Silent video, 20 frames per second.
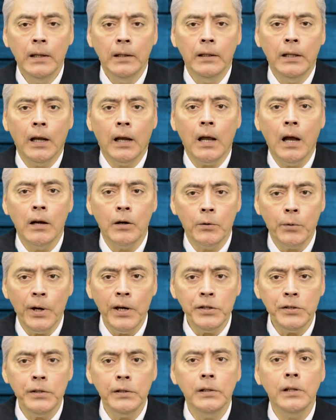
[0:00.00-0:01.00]
The
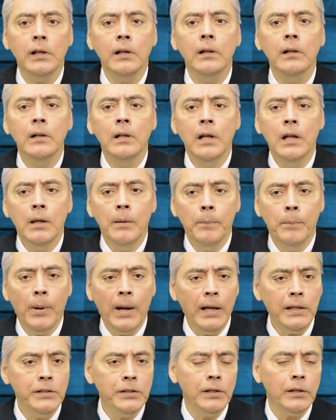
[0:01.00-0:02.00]
Congressional
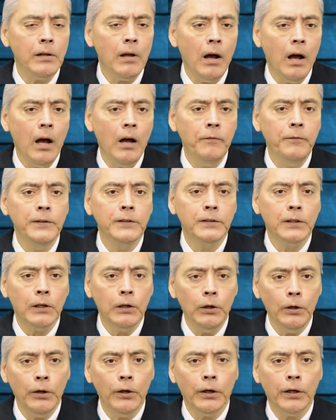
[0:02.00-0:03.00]
Budget Office
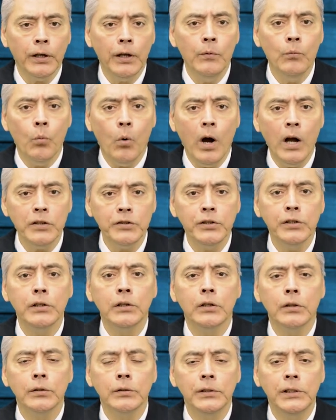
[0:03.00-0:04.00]
clerk in
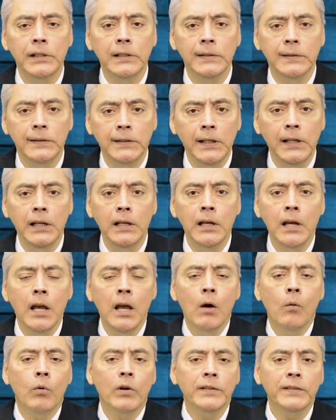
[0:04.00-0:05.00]
Washington, D C
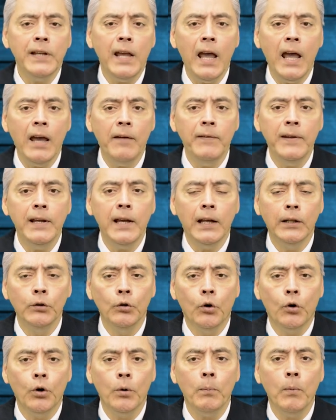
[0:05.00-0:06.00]
was having a
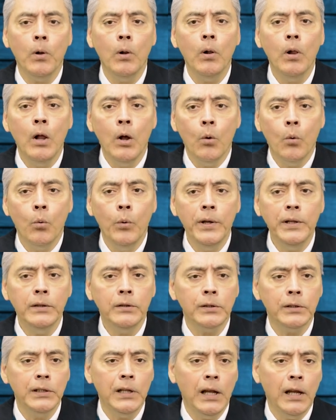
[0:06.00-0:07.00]
normal
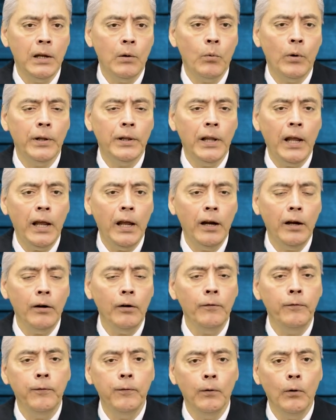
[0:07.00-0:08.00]
winter day when
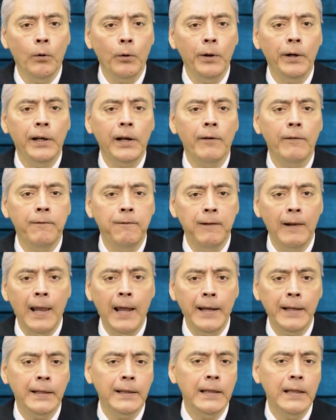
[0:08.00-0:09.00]
Air Florida
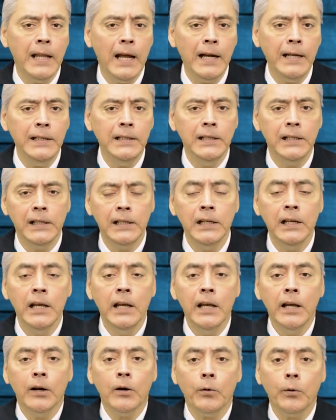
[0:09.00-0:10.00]
Flight ninety
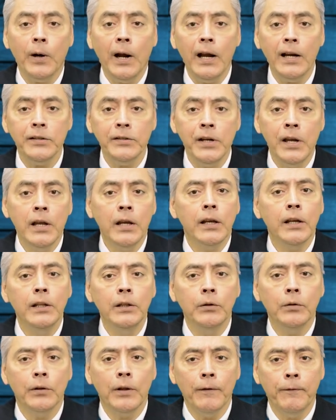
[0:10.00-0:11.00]
crashed
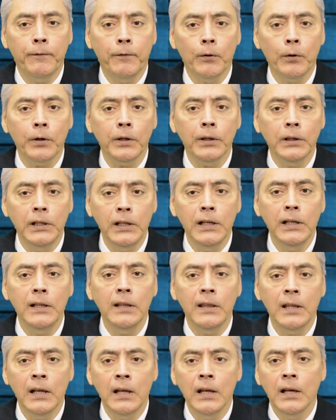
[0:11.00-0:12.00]
into the
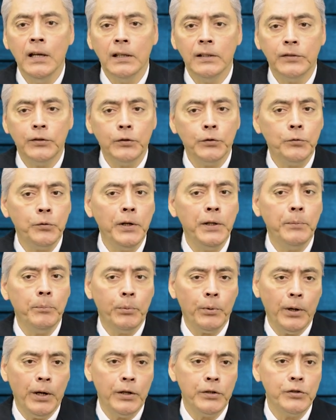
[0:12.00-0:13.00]
fourteenth Street
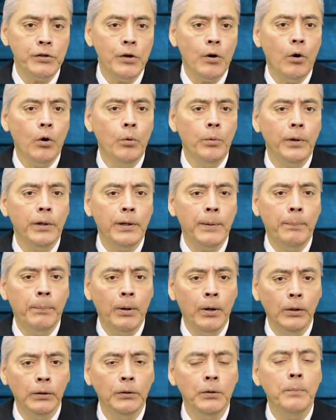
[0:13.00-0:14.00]
Bridge over the
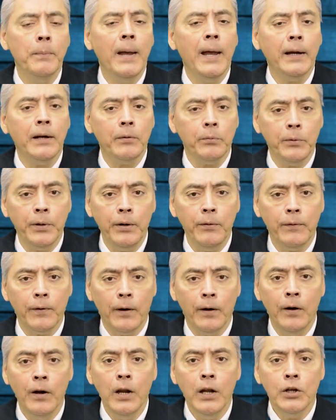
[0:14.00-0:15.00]
Potomac
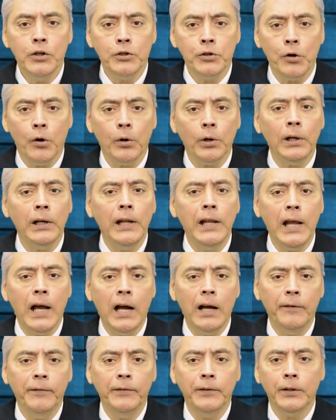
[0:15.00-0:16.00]
River shortly
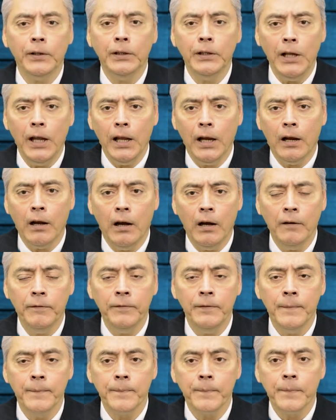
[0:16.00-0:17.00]
after
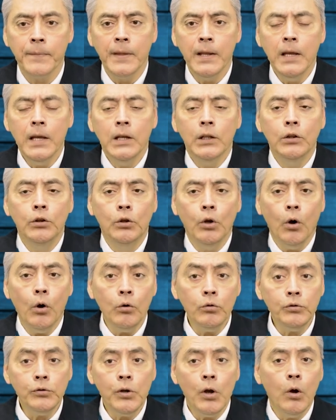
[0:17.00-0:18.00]
takeoff.
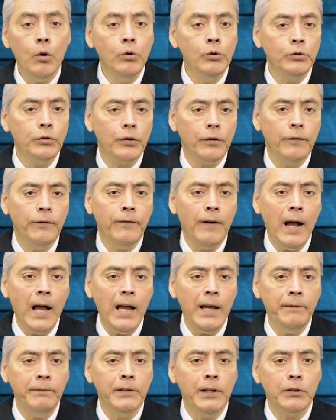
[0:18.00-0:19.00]
Those who
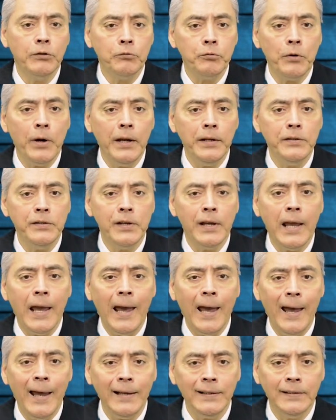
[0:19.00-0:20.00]
survived the tragic
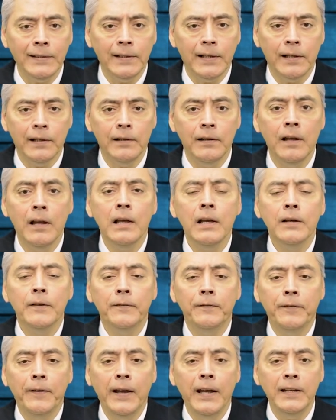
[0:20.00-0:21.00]
accident
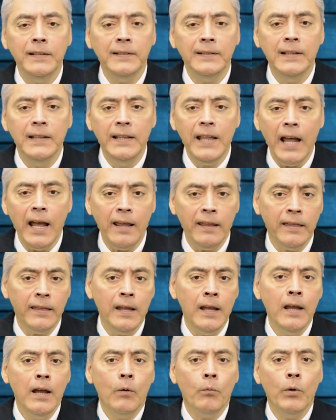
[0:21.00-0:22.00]
faced
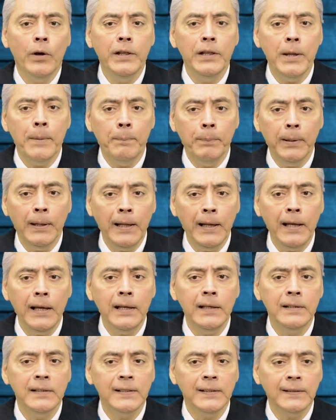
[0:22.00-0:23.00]
death when the
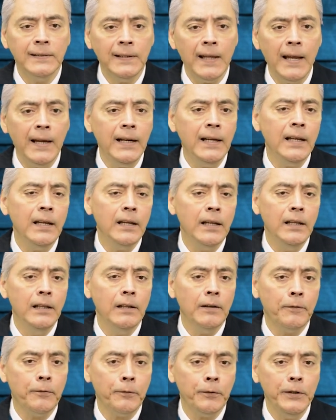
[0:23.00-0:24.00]
plane sank in
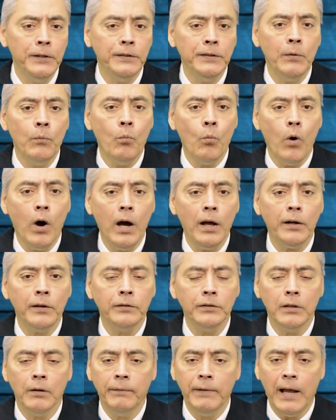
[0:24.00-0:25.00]
the freezing
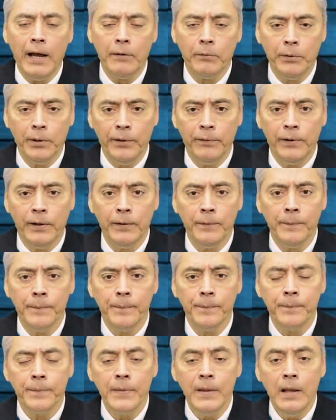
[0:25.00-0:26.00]
waters of that river.
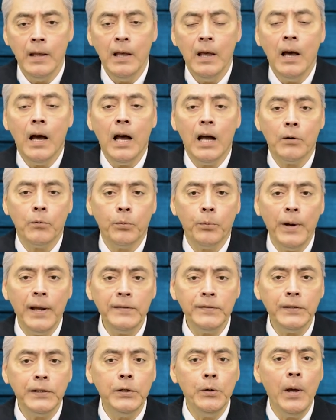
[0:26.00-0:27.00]
A
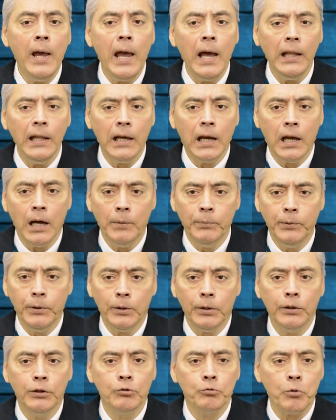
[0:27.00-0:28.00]
rescue
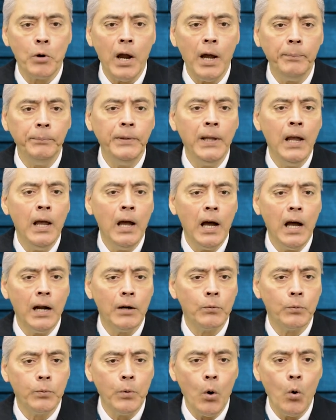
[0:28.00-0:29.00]
helicopter dropped
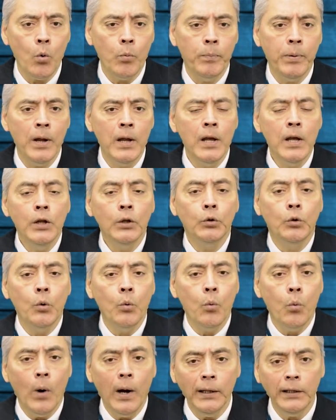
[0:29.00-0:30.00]
a rope to
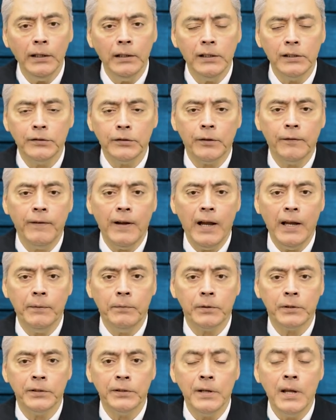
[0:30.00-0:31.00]
one of the
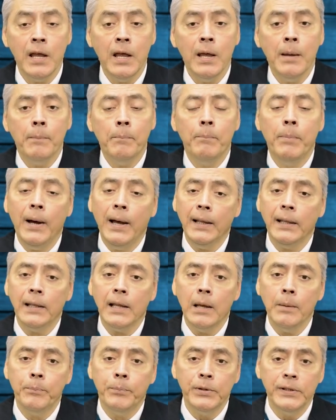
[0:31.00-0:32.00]
survivors, but
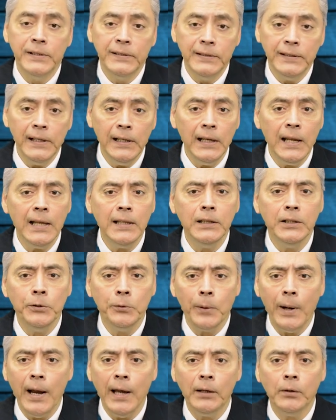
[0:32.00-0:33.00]
Priscilla
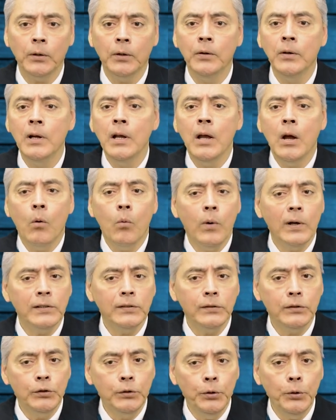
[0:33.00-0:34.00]
Tirado
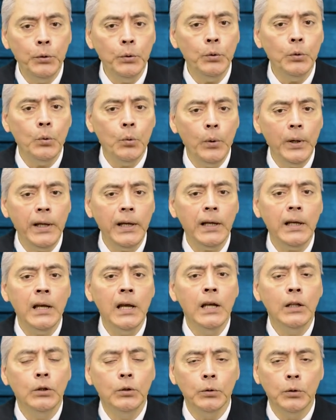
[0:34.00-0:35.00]
was too weak
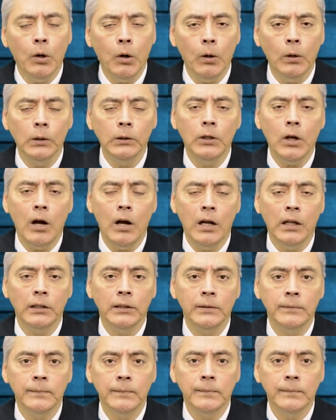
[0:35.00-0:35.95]
to hold on.